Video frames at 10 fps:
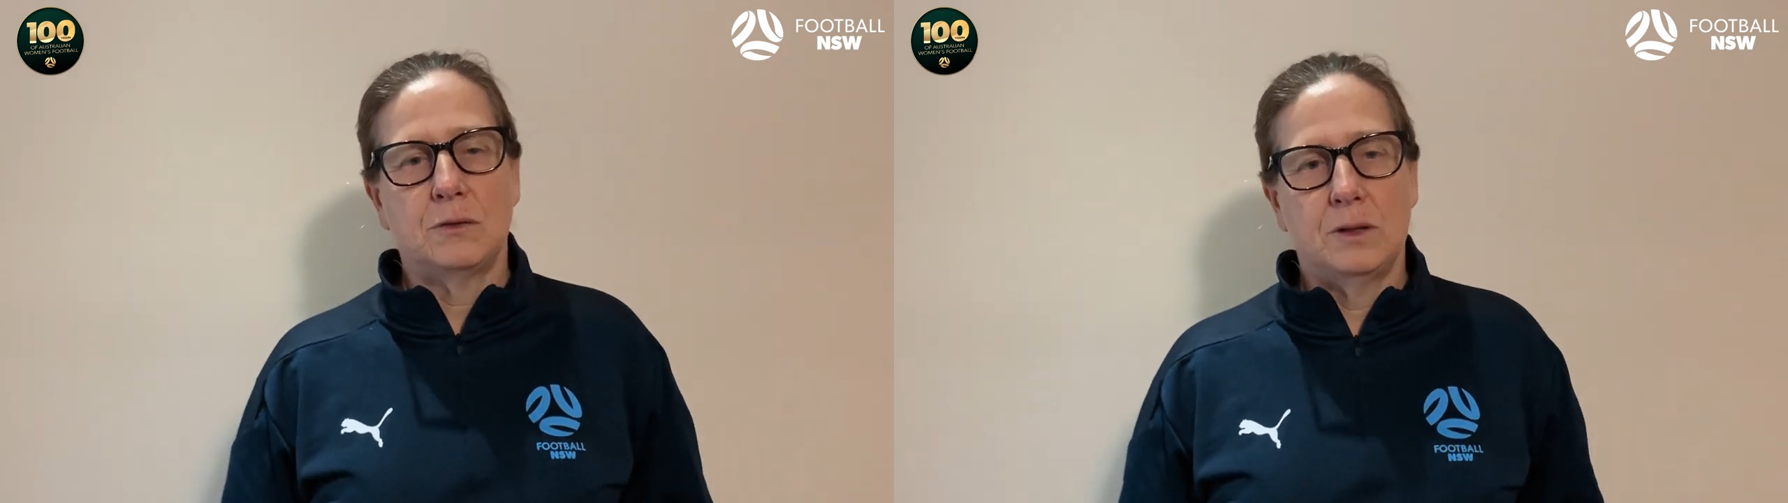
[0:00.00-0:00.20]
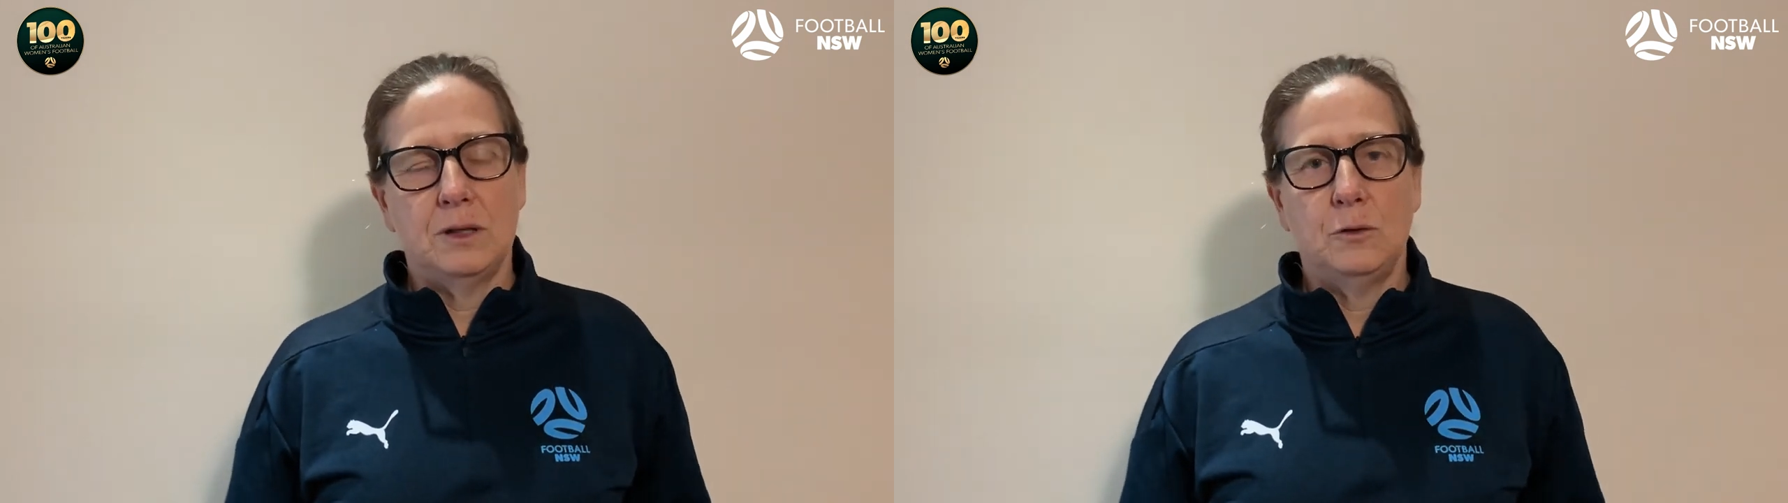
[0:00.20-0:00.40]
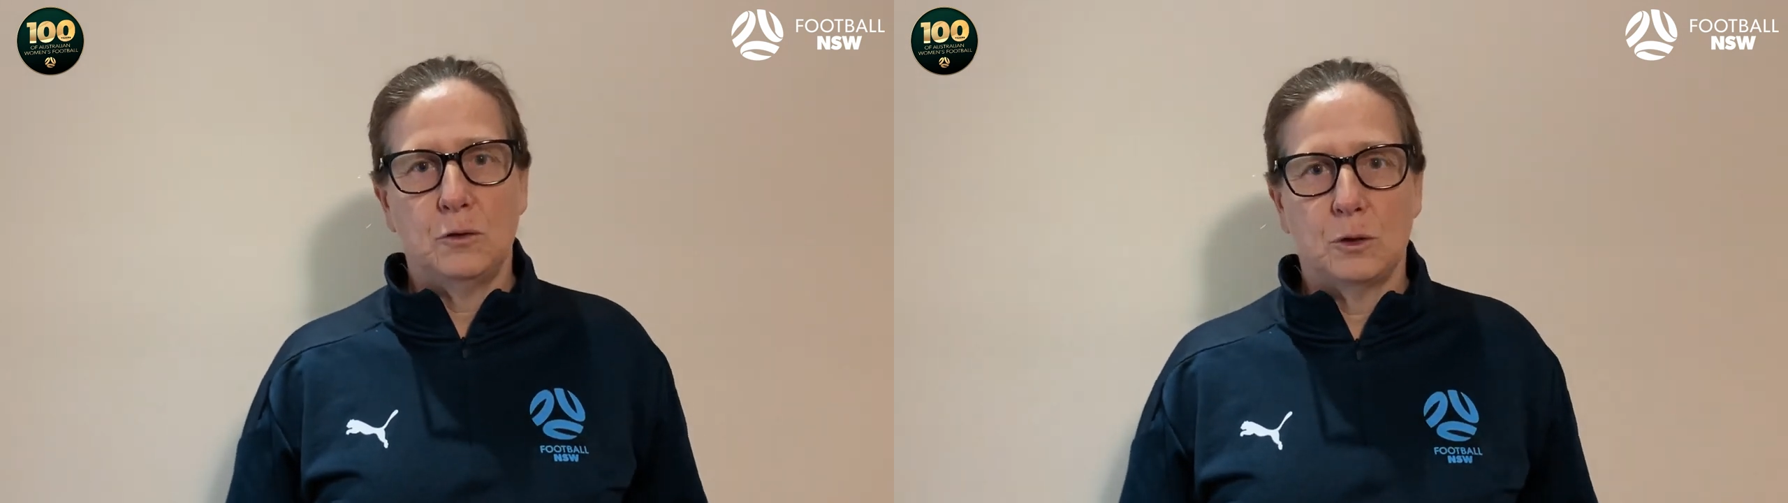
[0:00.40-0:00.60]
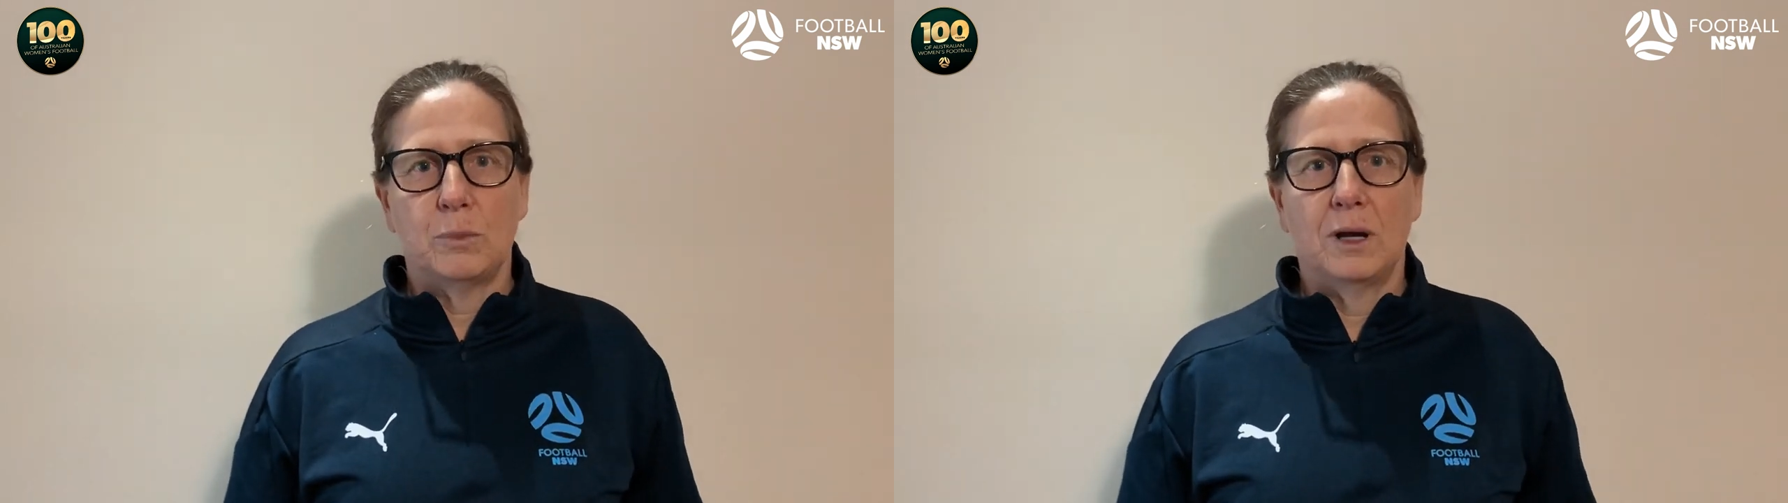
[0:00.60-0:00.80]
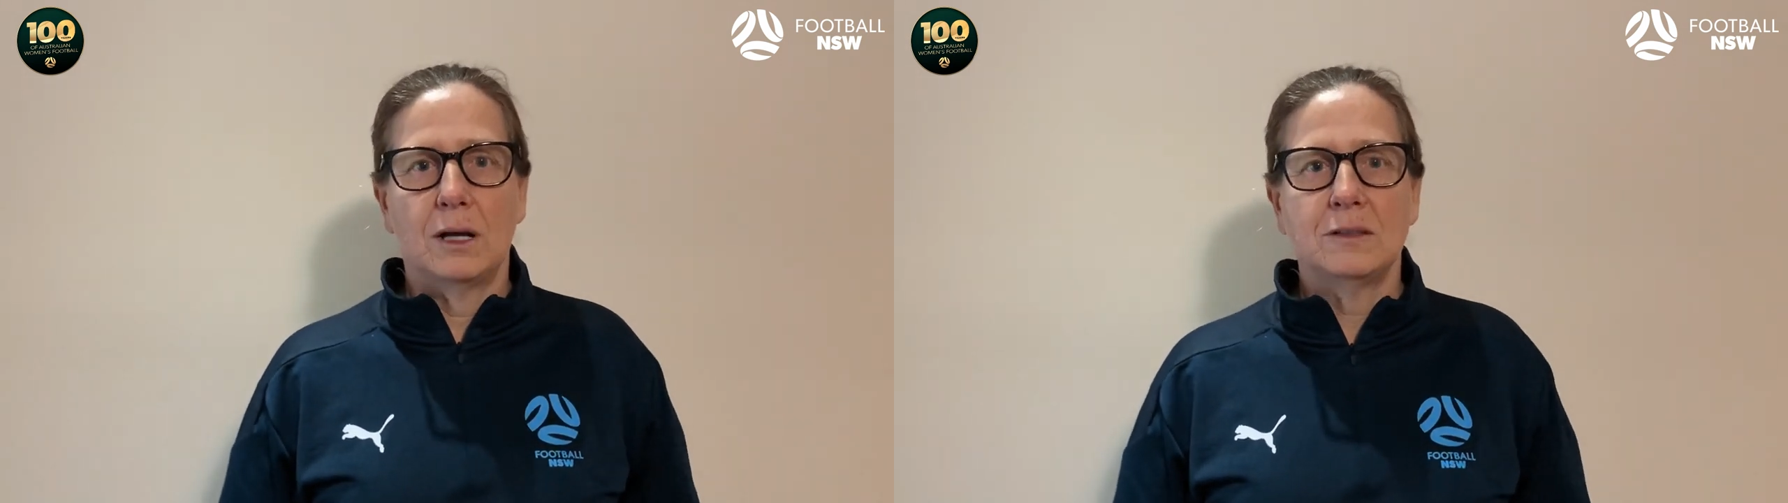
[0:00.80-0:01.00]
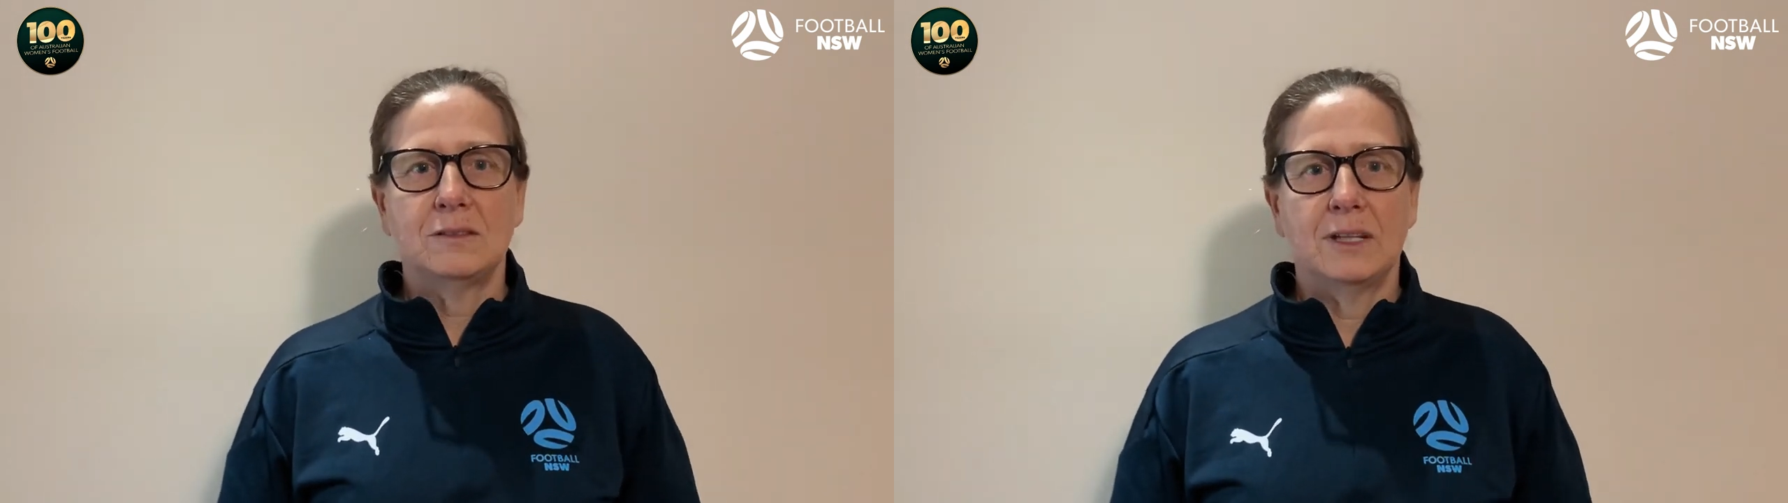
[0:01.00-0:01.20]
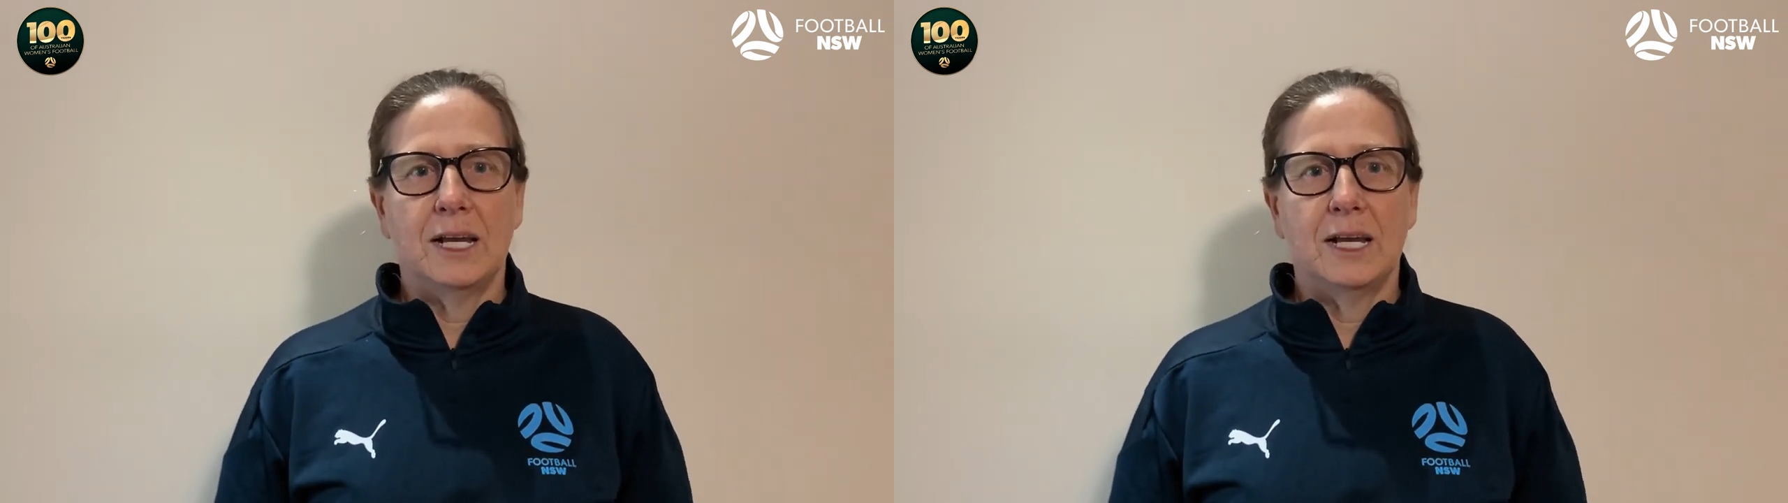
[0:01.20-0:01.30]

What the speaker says: a thank you to the past